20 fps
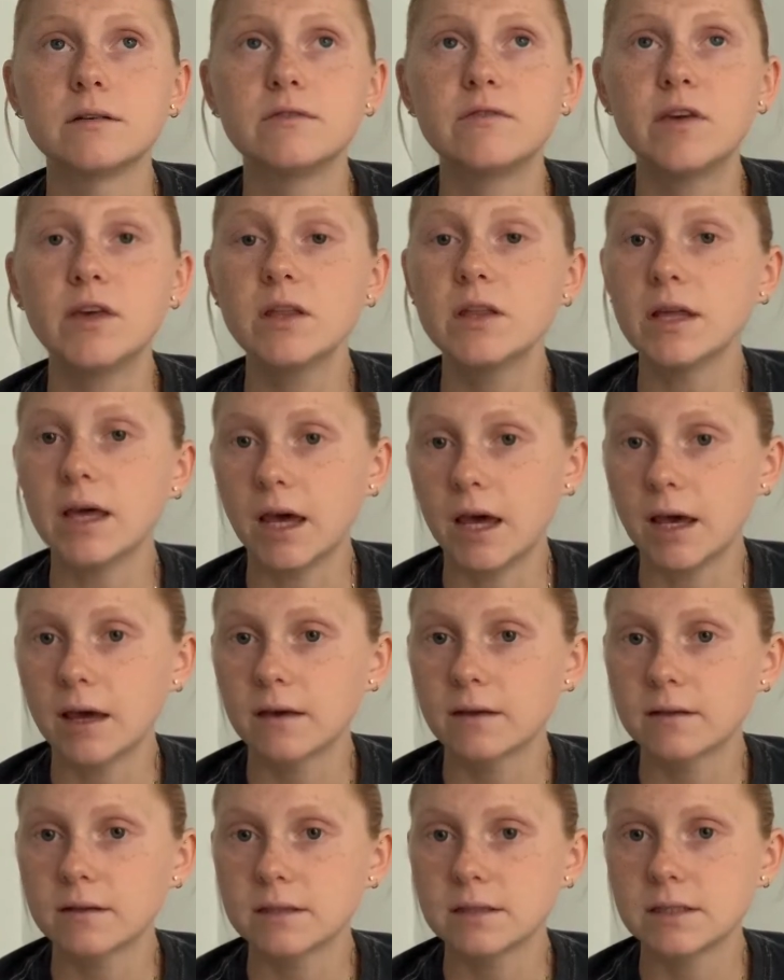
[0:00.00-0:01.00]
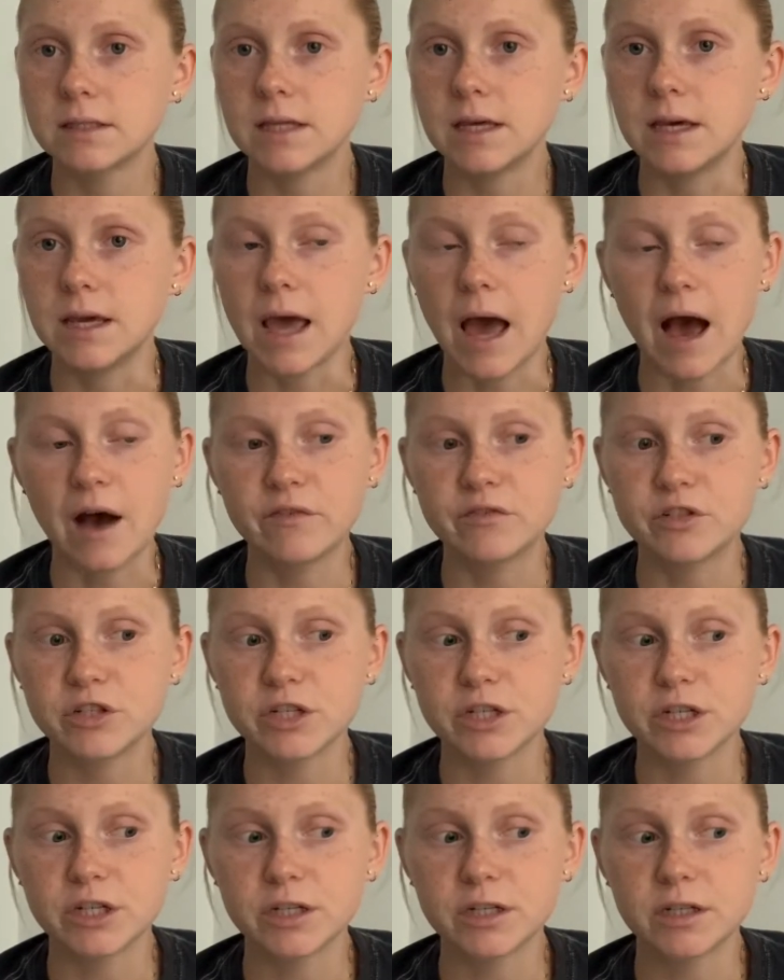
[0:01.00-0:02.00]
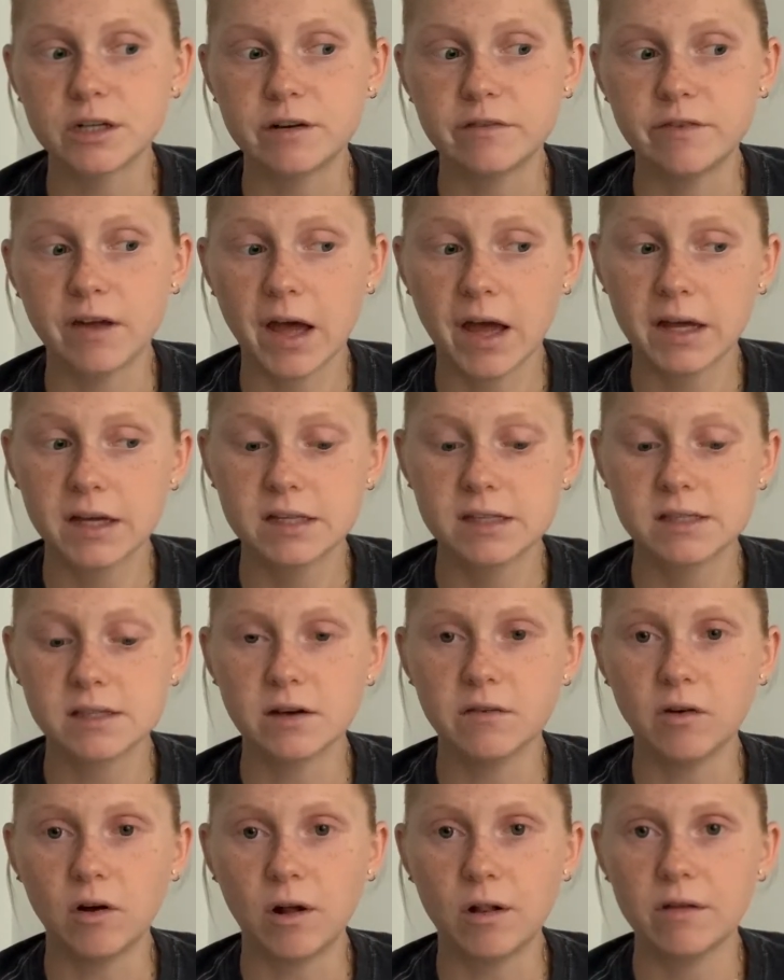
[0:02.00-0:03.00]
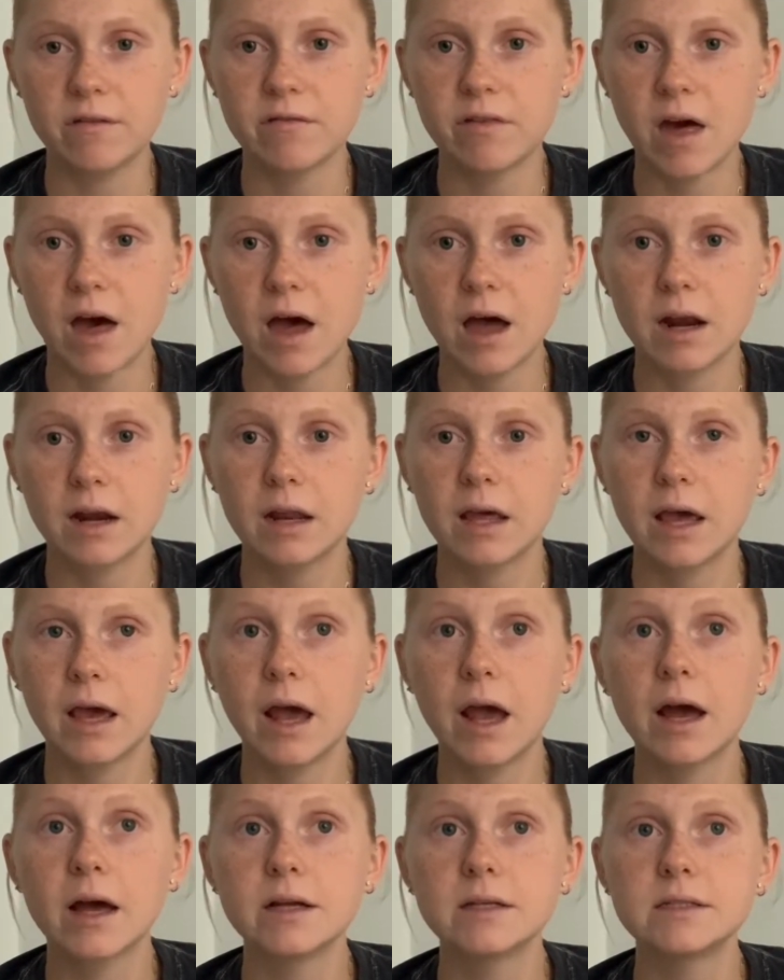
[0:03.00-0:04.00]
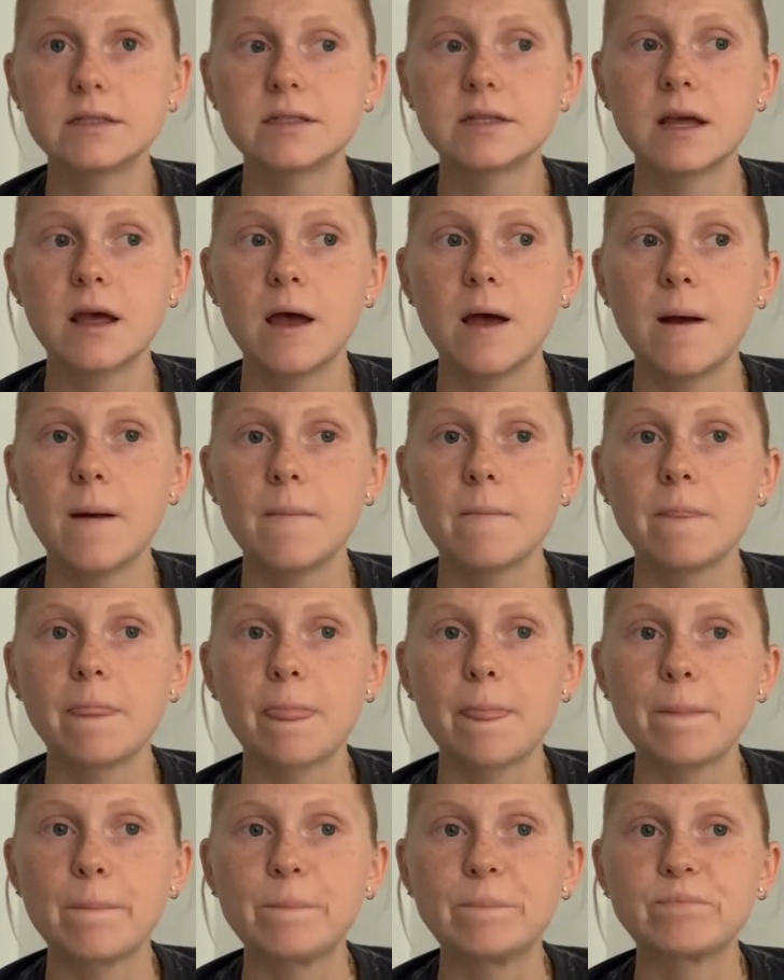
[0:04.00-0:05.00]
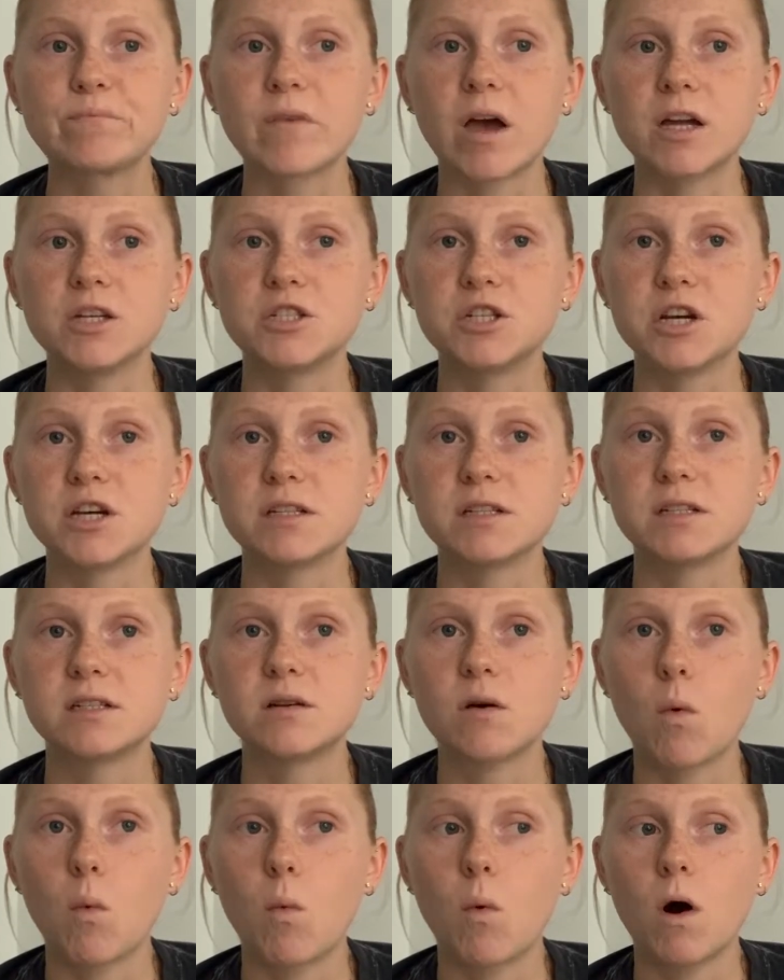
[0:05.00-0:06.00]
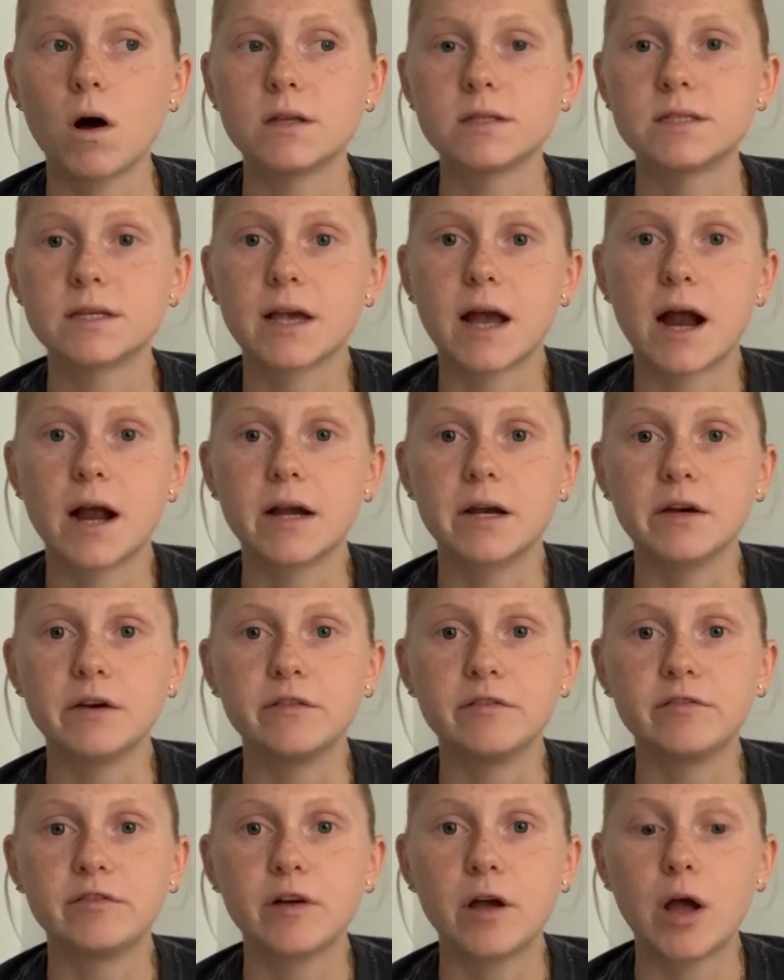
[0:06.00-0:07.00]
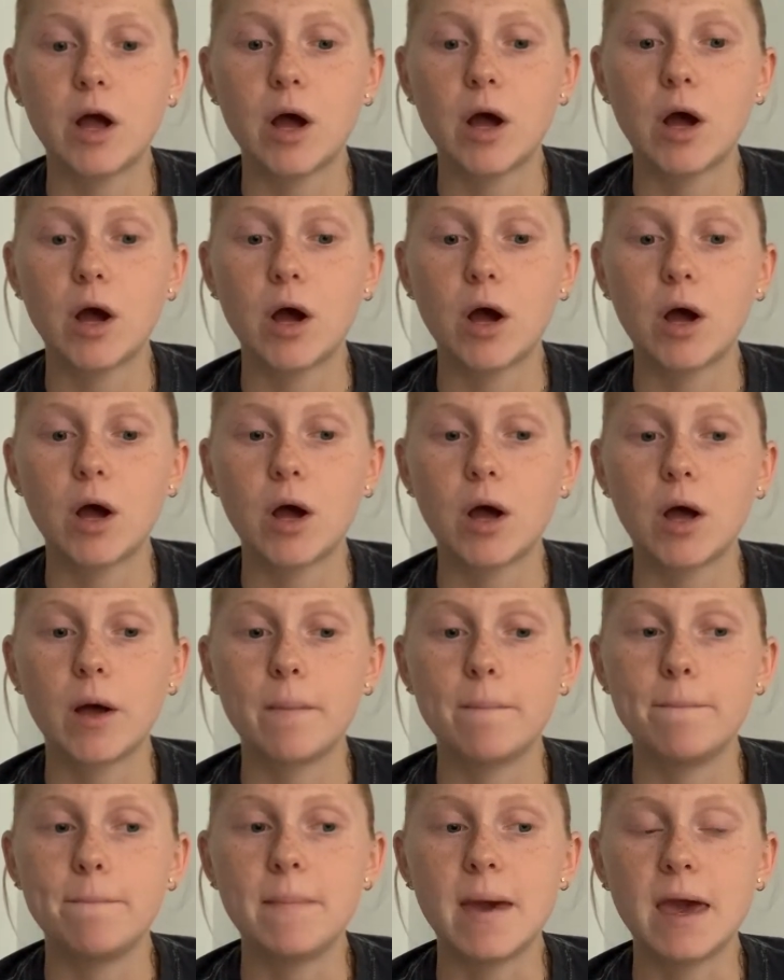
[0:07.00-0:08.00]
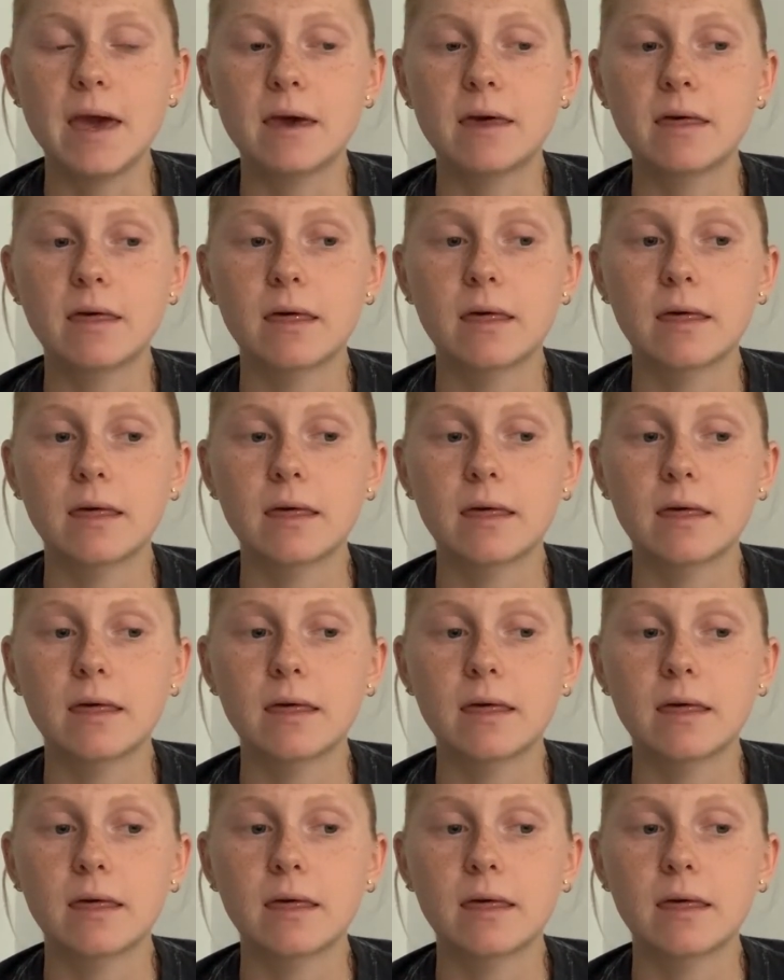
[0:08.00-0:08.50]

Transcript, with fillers: feeling the after effects of all of that. And I just want to kind of make,